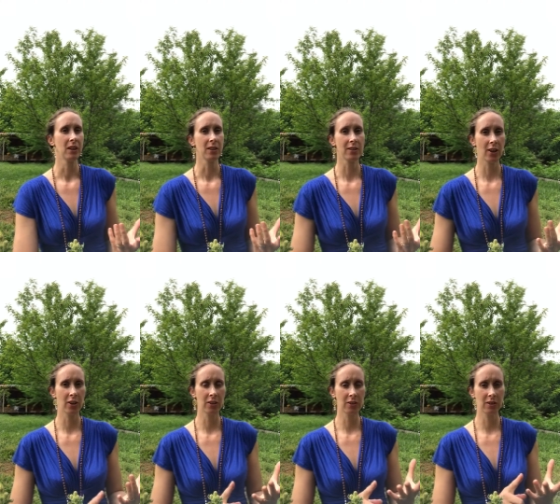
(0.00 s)
so
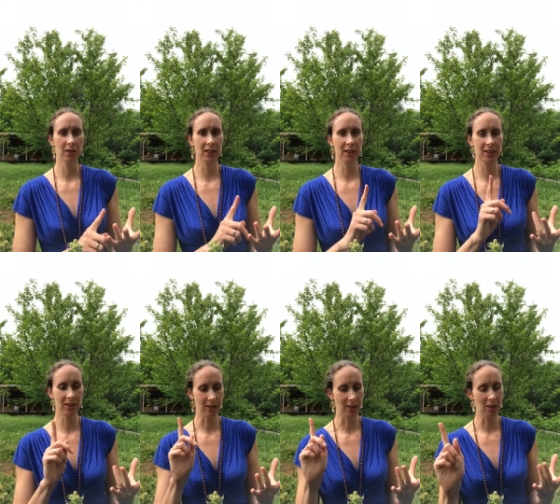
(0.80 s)
th this
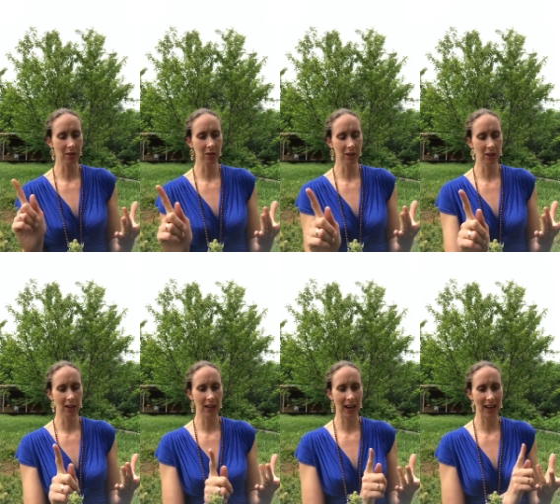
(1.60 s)
is it. So you know,
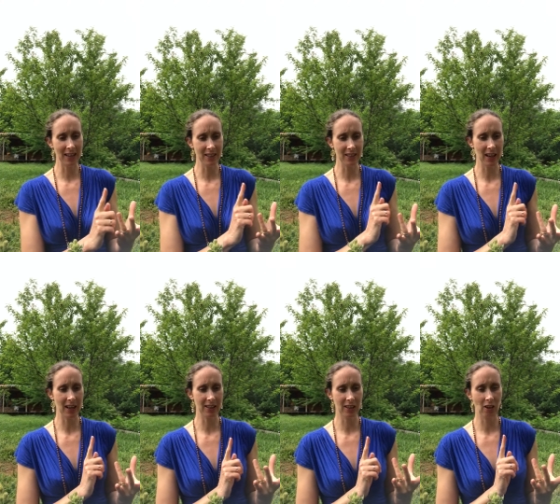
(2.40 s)
as
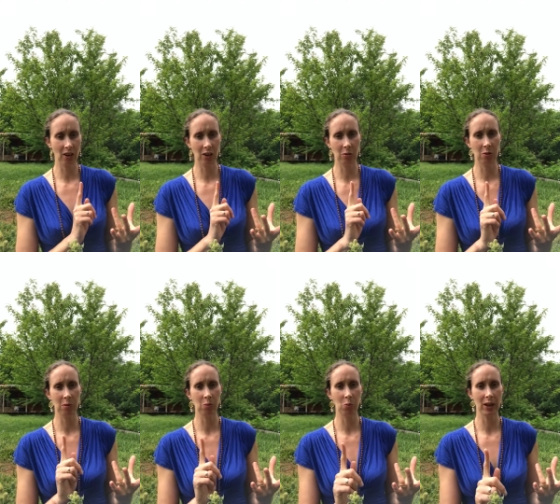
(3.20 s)
as a younger
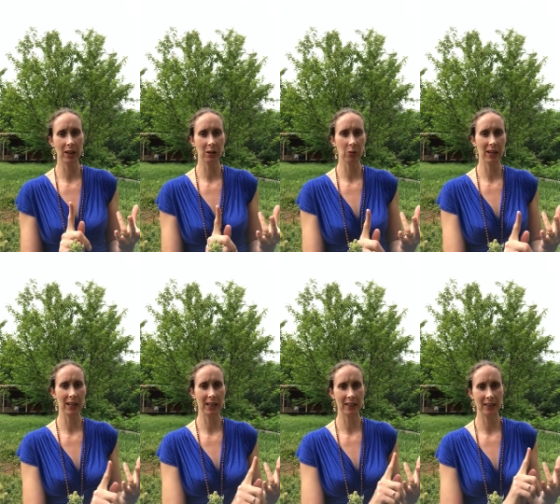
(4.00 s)
woman, we're
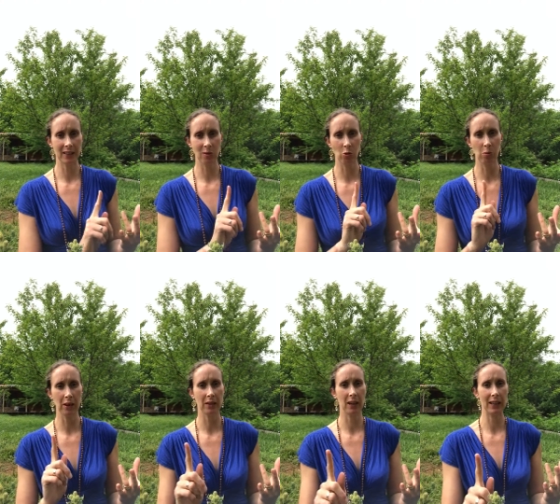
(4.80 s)
we're in this
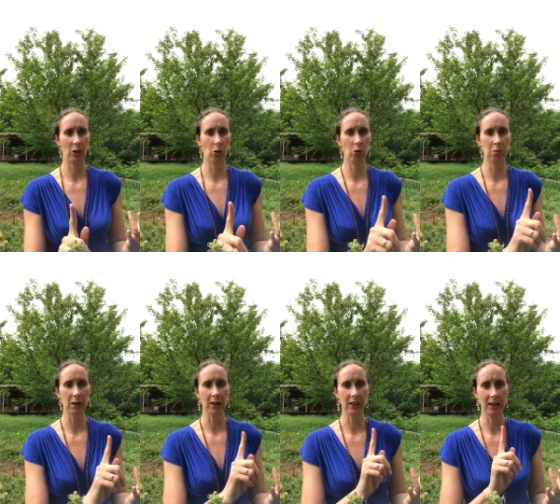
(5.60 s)
orbit, and our
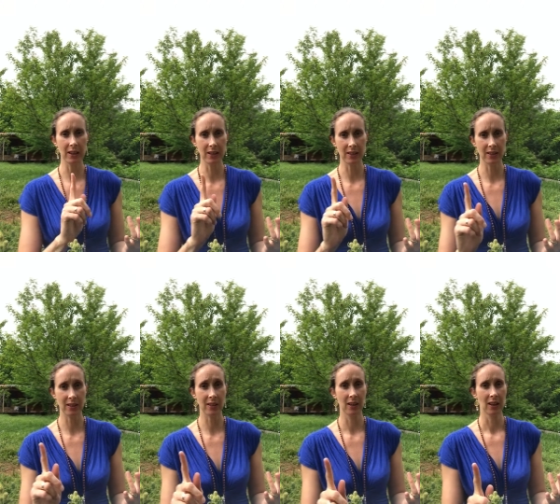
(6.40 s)
orbit
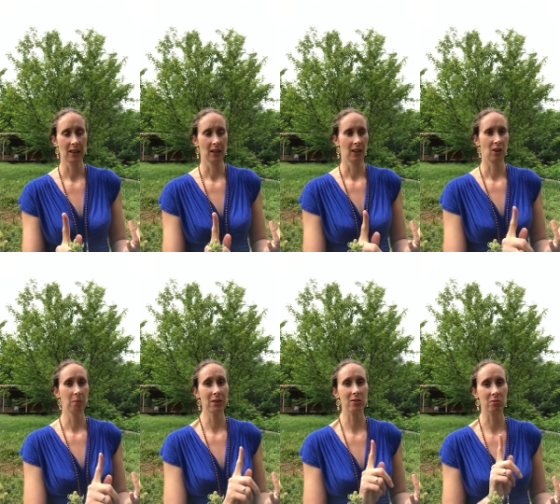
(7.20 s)
is
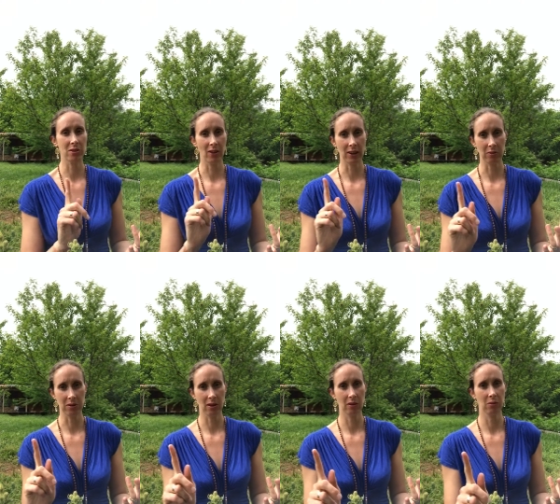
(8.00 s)
our menstrual cycle.
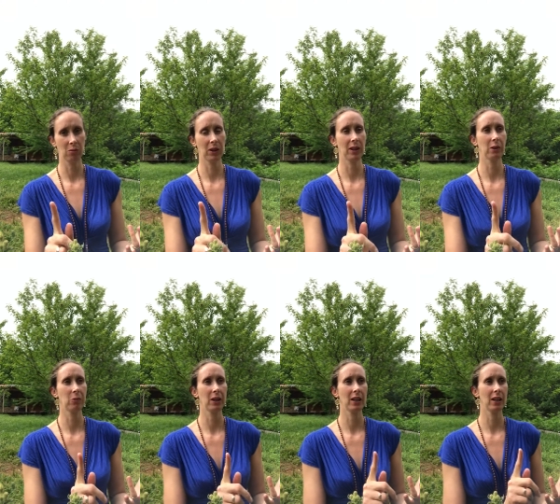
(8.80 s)
So we
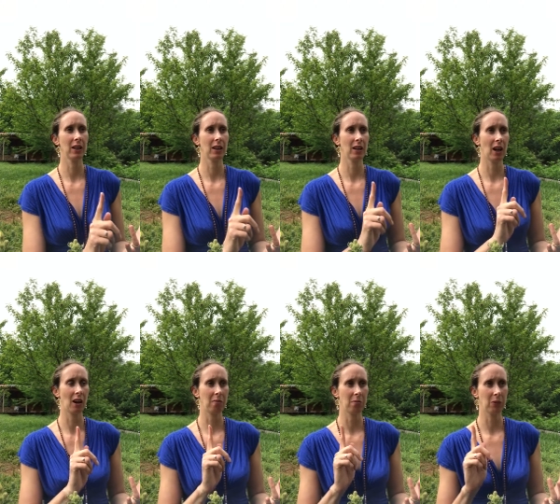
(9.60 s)
we
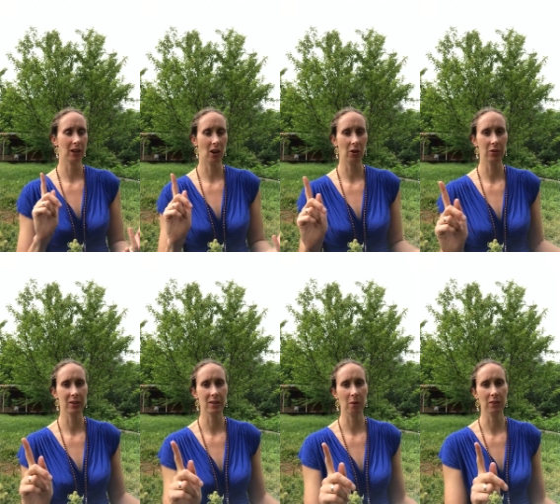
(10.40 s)
um, we go on
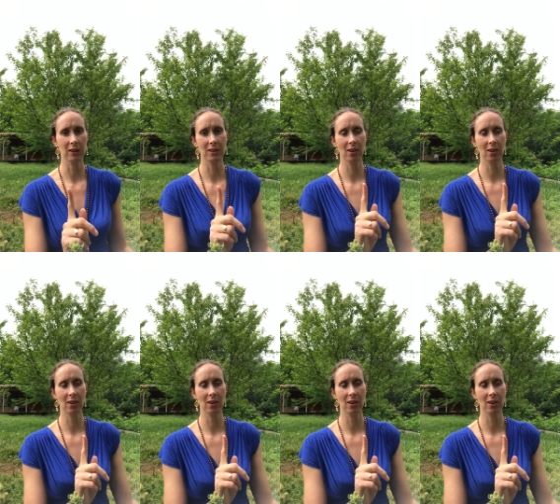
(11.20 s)
this monthly